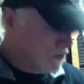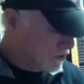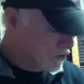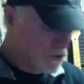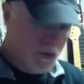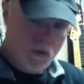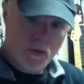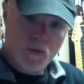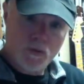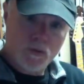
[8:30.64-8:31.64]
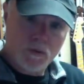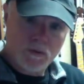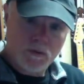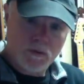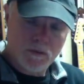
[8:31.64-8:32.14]
2,
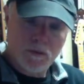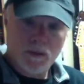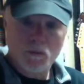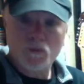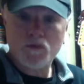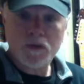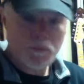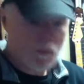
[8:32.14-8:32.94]
move it up a